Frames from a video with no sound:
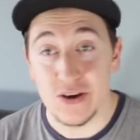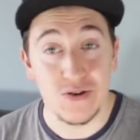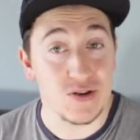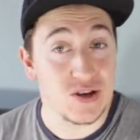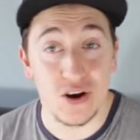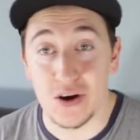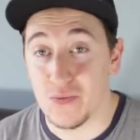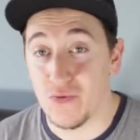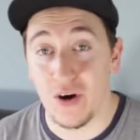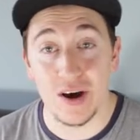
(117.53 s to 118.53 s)
You can slot
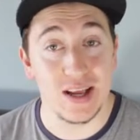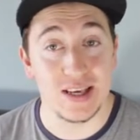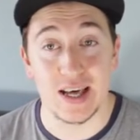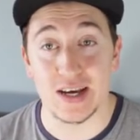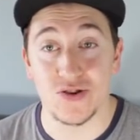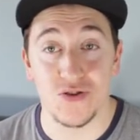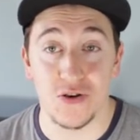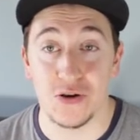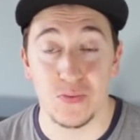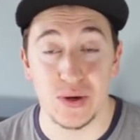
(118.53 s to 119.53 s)
him right into that
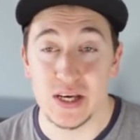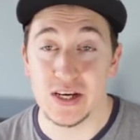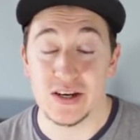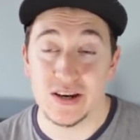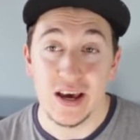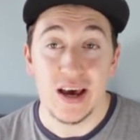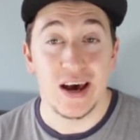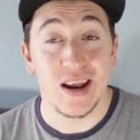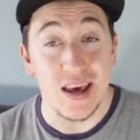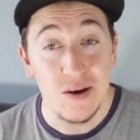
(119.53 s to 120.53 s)
striker position
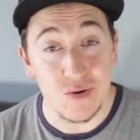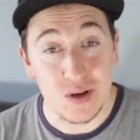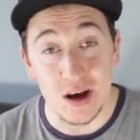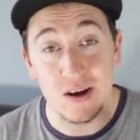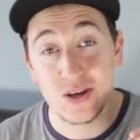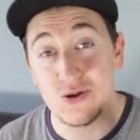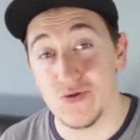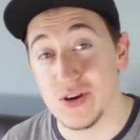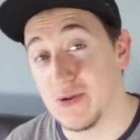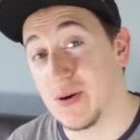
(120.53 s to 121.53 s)
and he will start
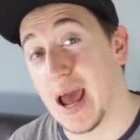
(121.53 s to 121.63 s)
scoring you an